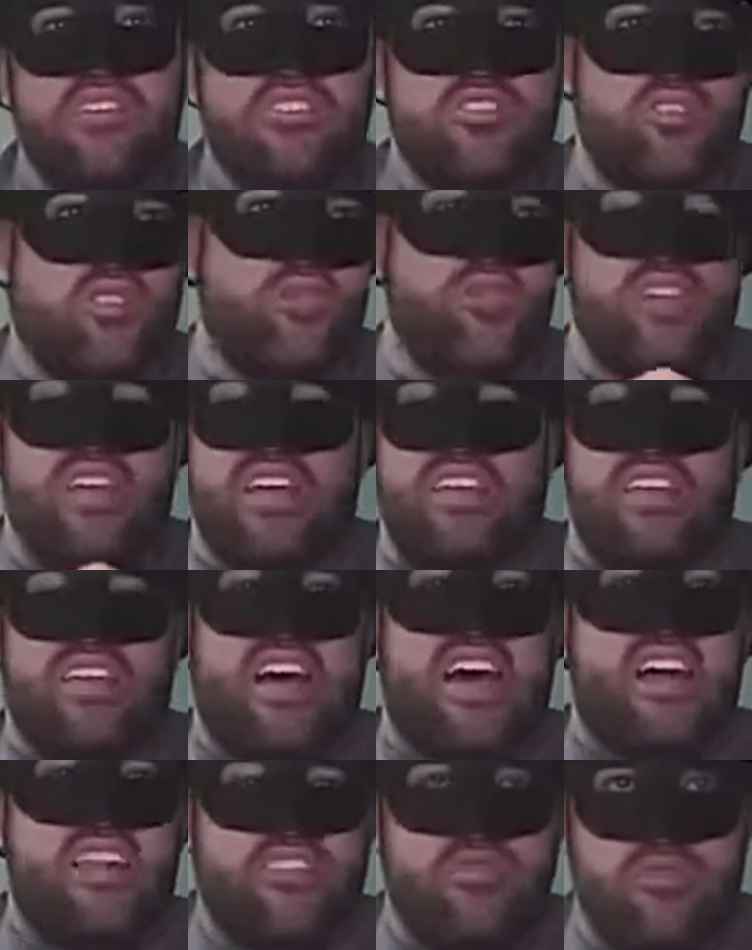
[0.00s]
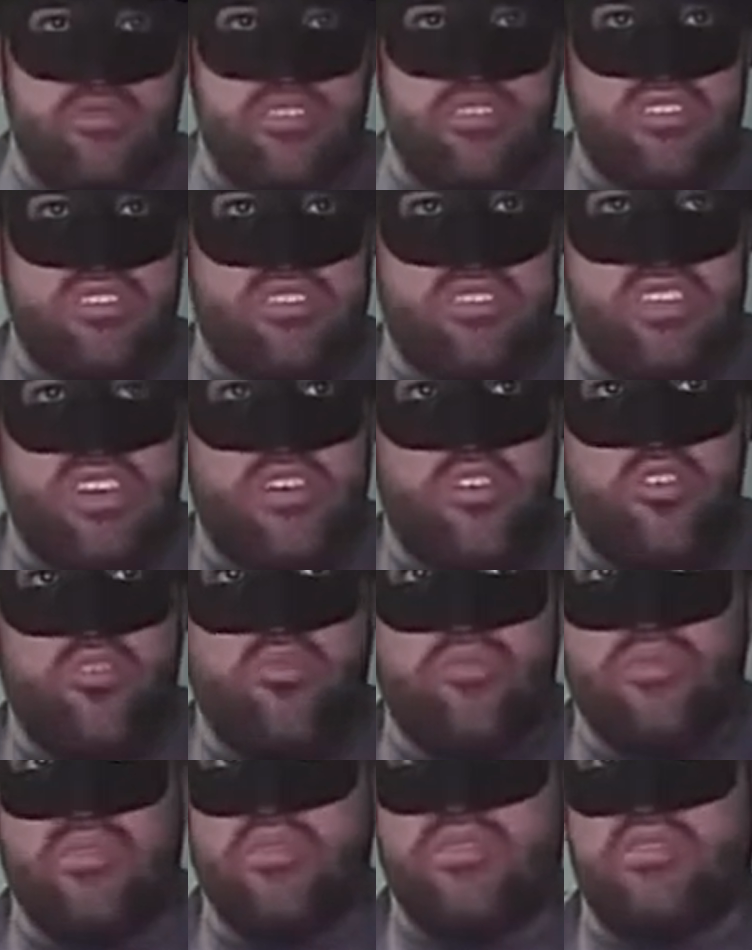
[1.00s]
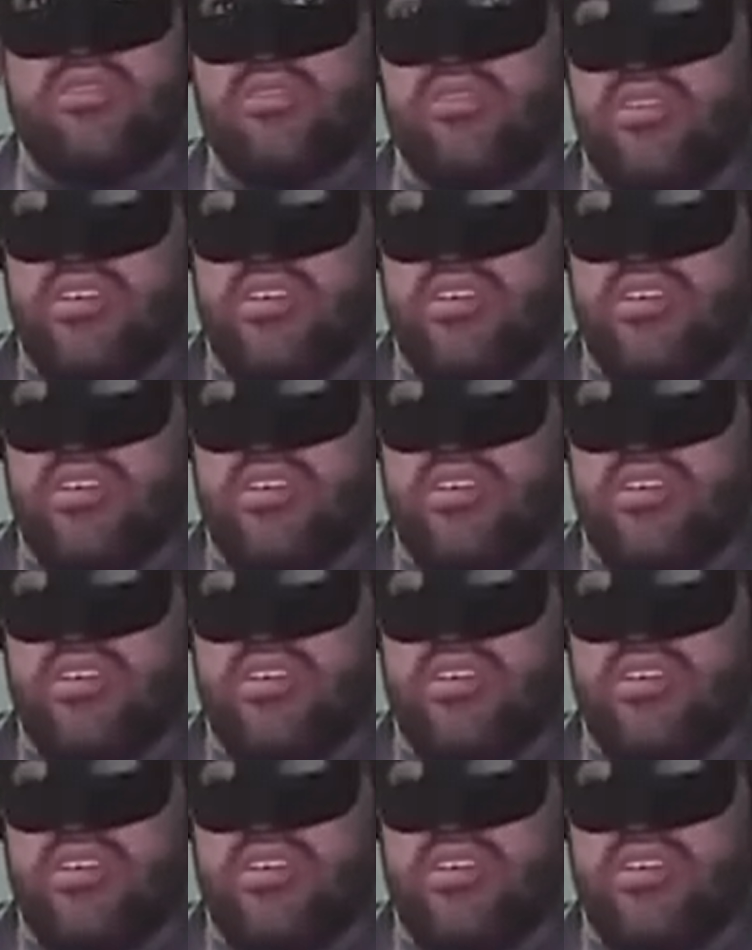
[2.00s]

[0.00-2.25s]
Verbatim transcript: So even after Halloween, they'll stay open. They're